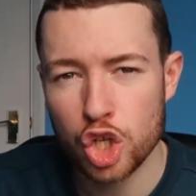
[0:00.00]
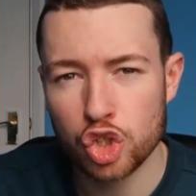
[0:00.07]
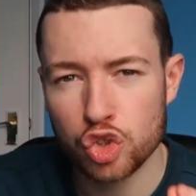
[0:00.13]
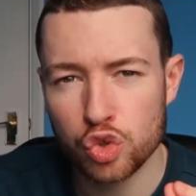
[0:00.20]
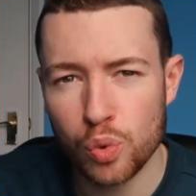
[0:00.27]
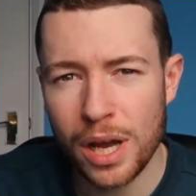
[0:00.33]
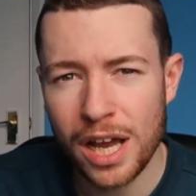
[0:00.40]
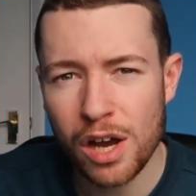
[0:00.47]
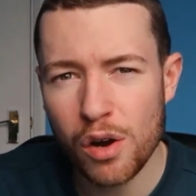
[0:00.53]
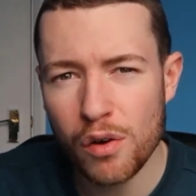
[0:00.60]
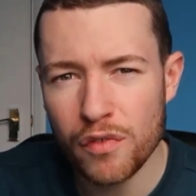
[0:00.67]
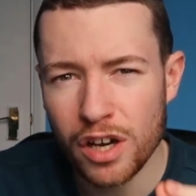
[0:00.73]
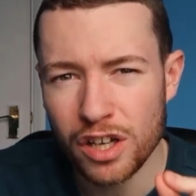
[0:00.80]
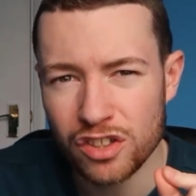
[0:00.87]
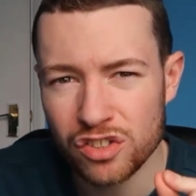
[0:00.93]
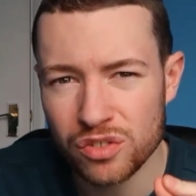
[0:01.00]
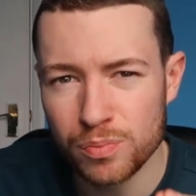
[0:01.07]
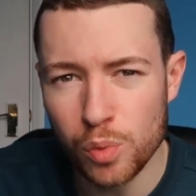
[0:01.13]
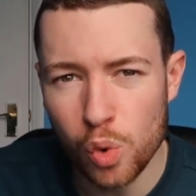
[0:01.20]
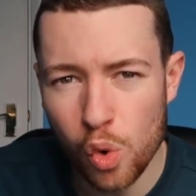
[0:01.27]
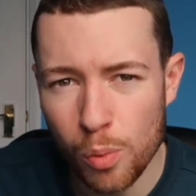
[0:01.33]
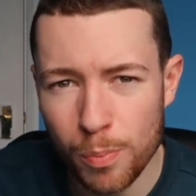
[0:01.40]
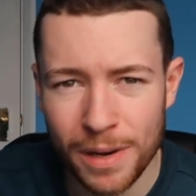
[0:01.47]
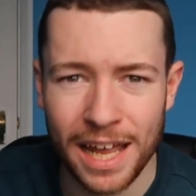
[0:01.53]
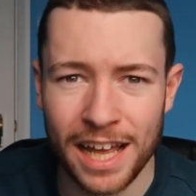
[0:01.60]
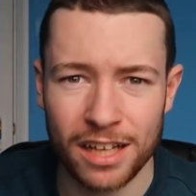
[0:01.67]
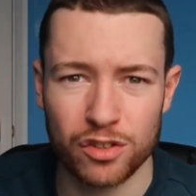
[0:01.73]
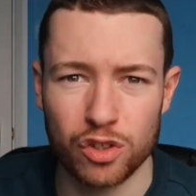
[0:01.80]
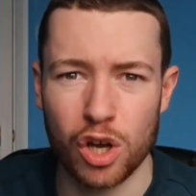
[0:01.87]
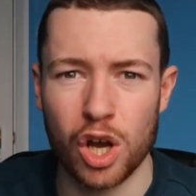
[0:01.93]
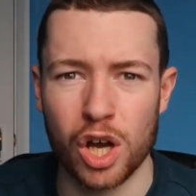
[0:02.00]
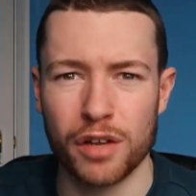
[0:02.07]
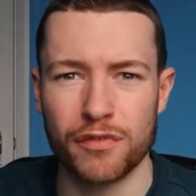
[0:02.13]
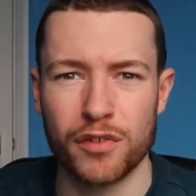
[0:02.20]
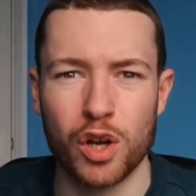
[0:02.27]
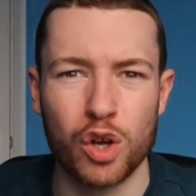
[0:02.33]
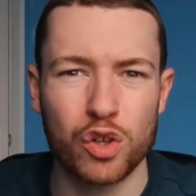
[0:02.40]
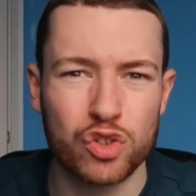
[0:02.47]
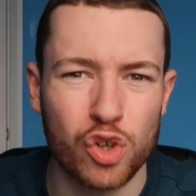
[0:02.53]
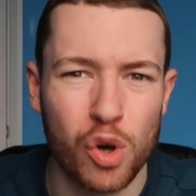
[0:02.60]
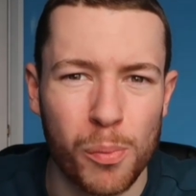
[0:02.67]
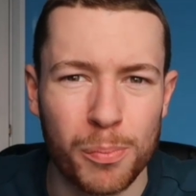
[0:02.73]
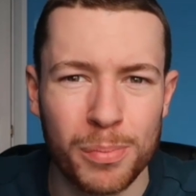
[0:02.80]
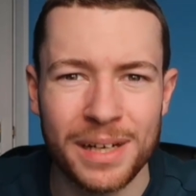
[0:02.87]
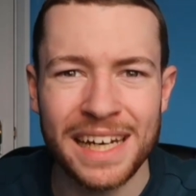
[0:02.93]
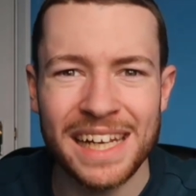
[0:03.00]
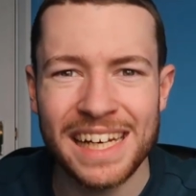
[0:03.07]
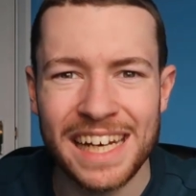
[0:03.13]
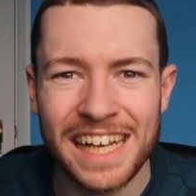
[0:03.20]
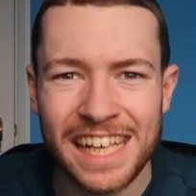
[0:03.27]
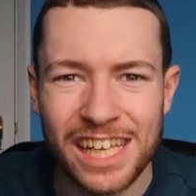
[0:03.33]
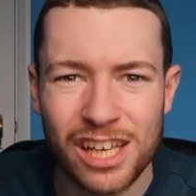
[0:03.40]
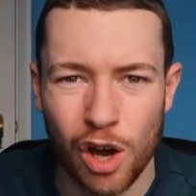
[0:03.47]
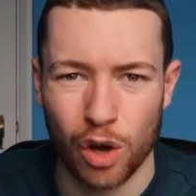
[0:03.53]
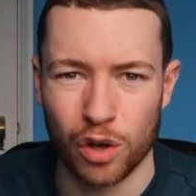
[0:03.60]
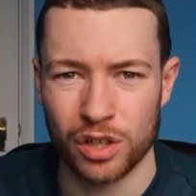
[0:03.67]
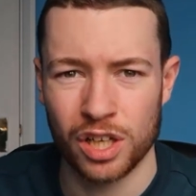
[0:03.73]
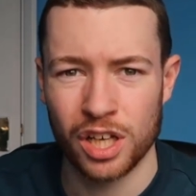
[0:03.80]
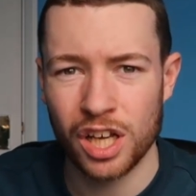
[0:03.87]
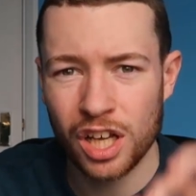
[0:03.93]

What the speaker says: 12 small black dot eye floaters completely gone.